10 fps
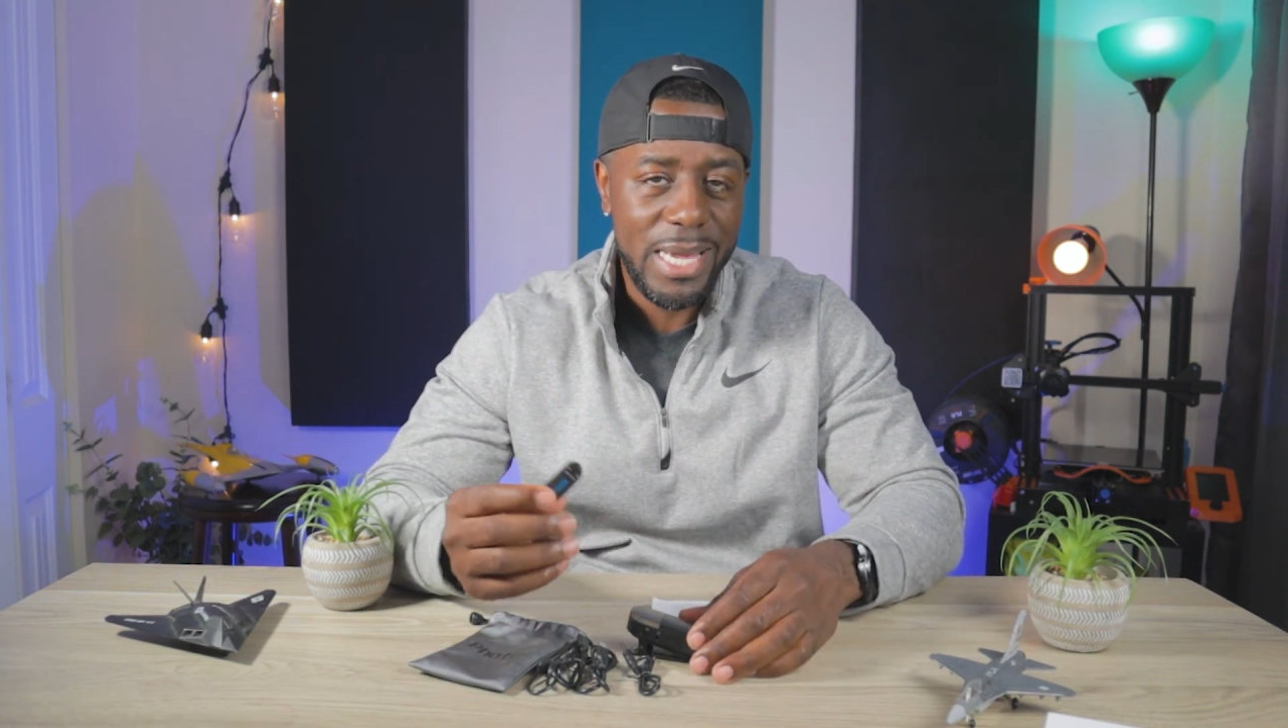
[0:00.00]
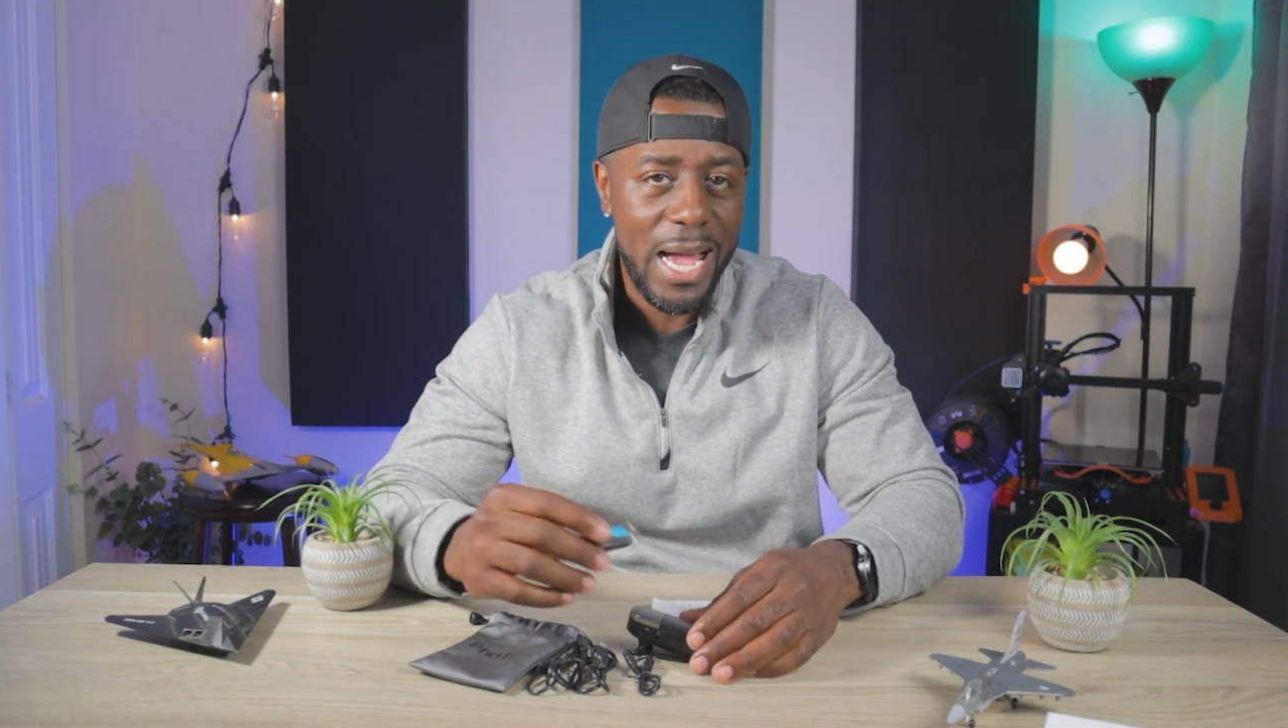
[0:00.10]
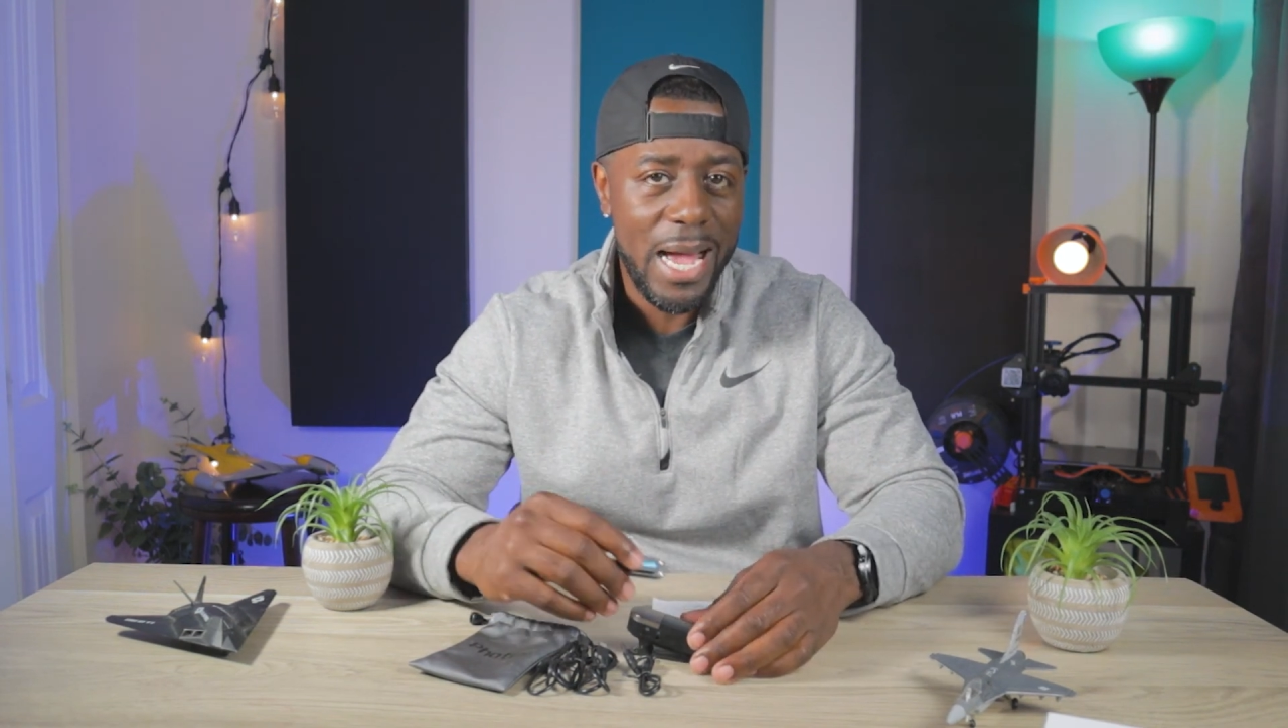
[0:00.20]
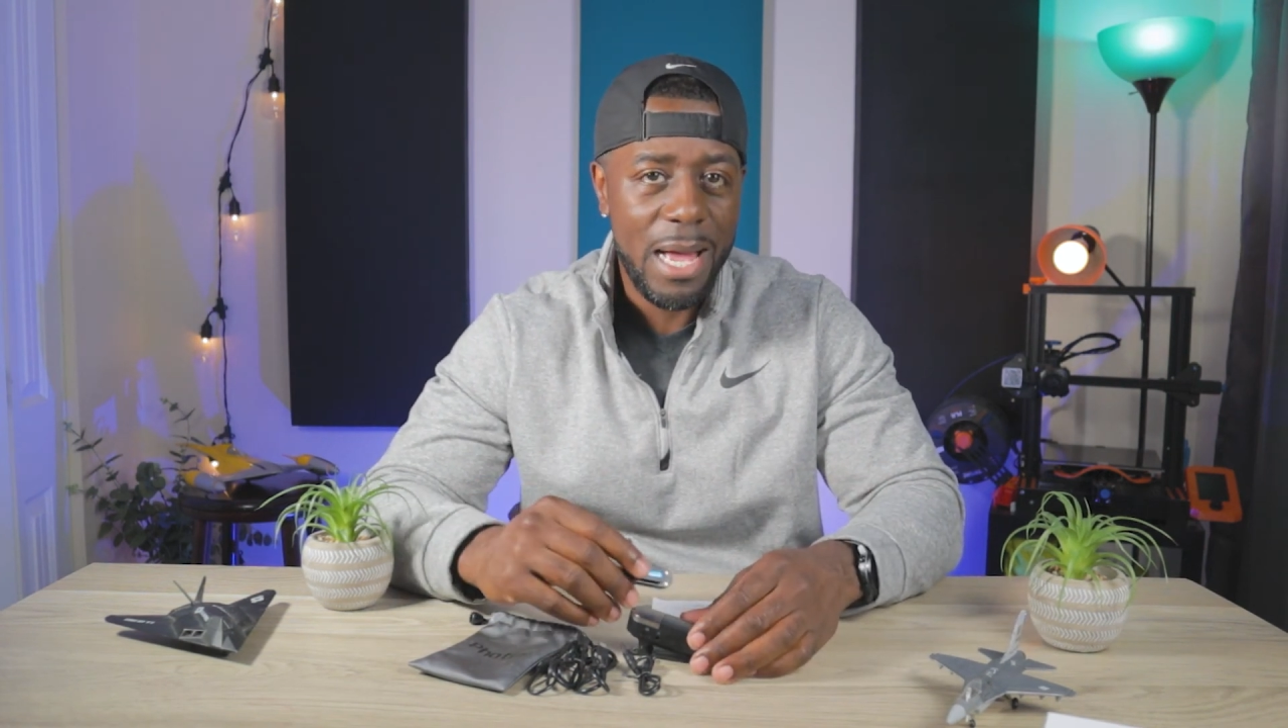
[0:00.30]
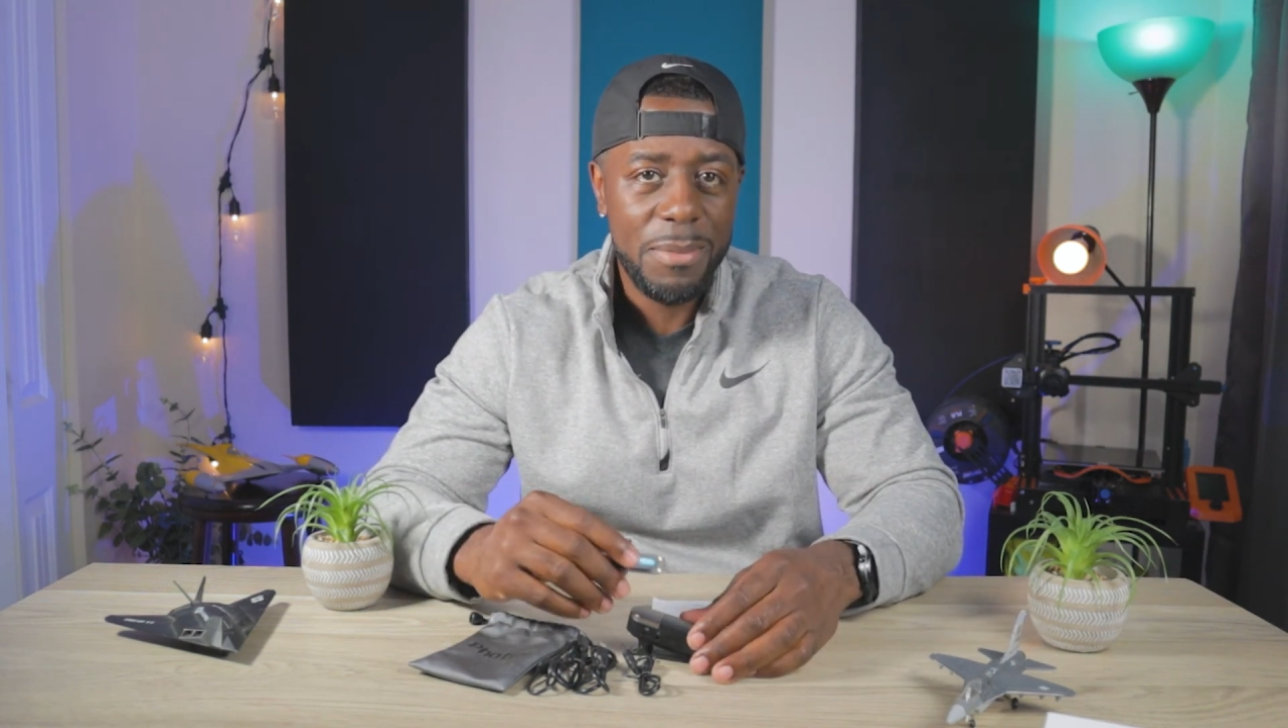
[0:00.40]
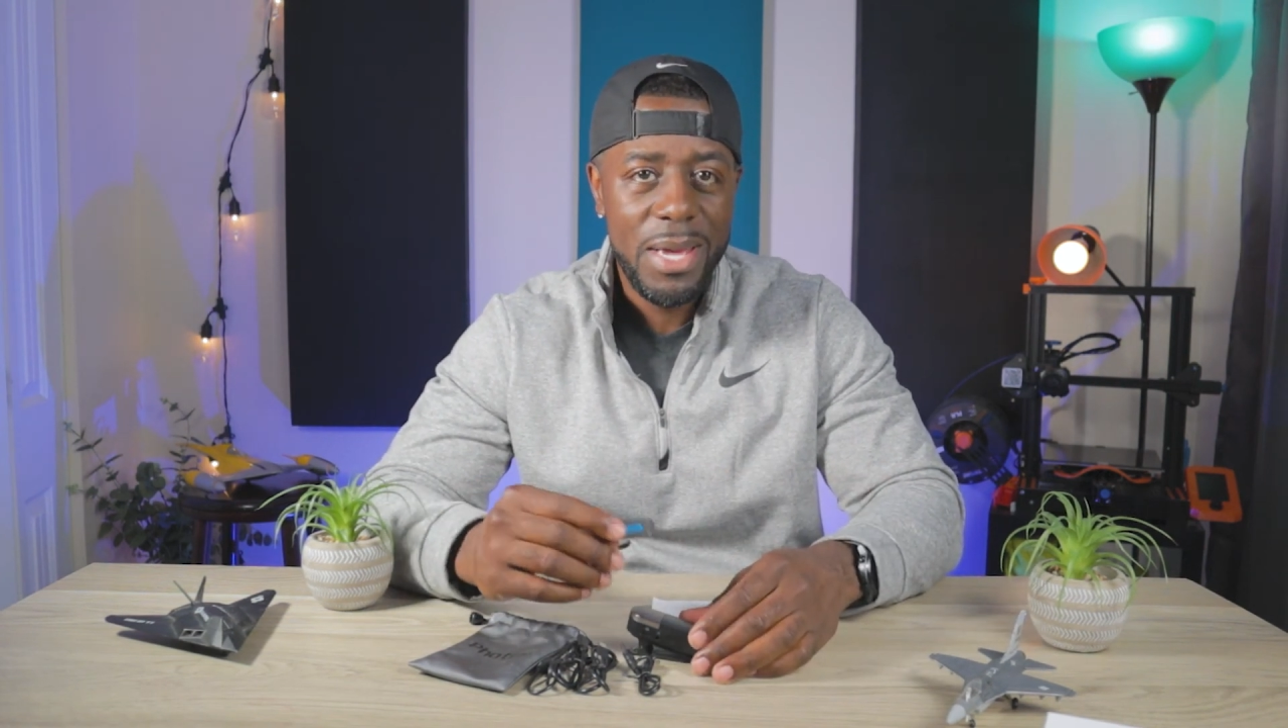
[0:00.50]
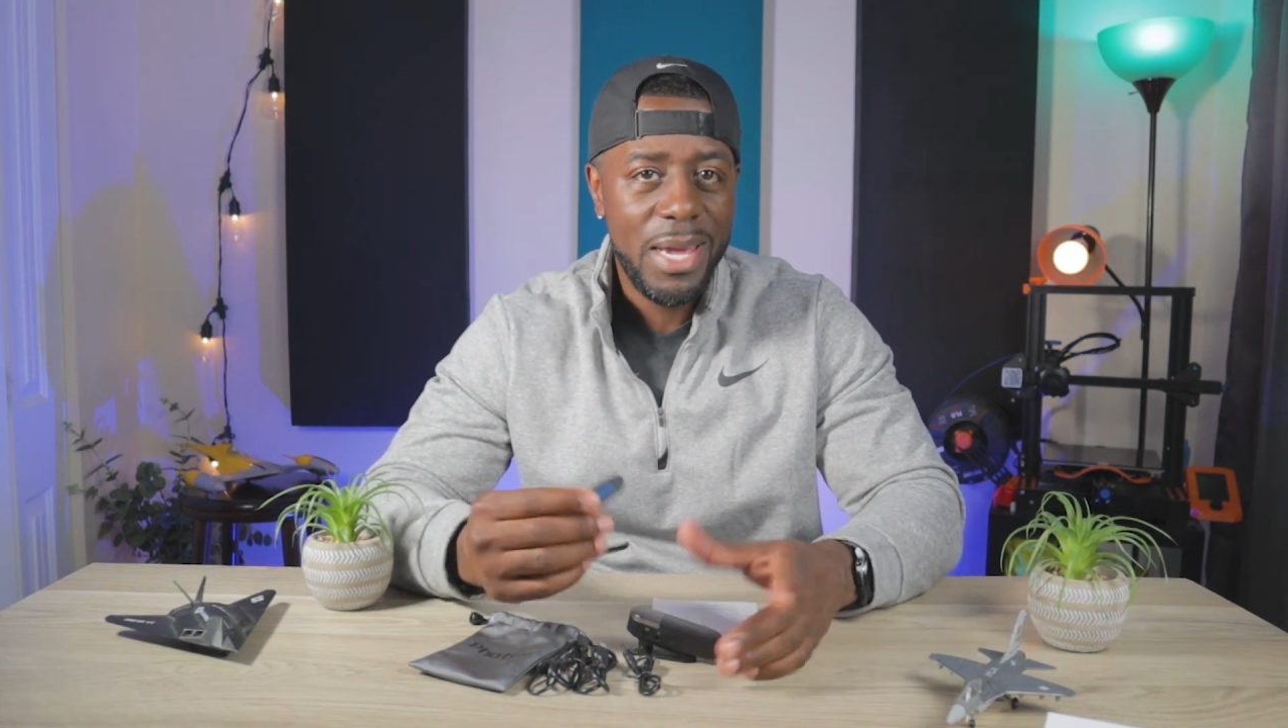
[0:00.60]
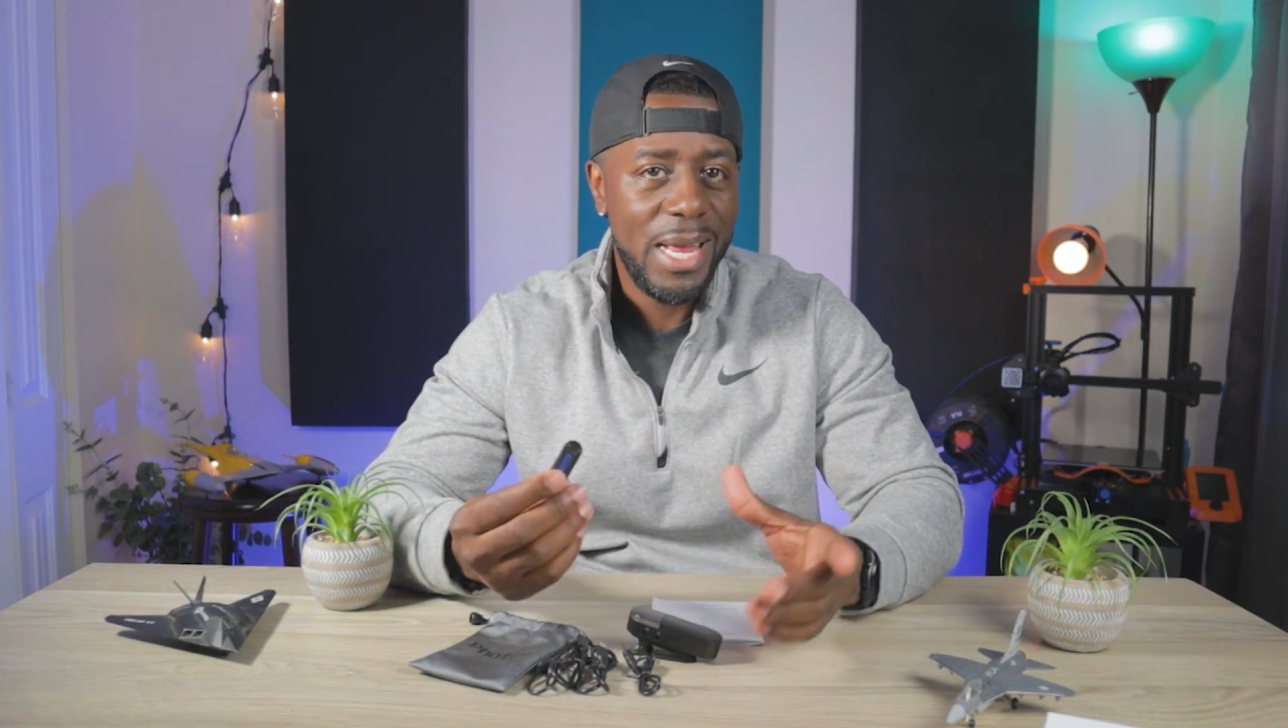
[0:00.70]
time,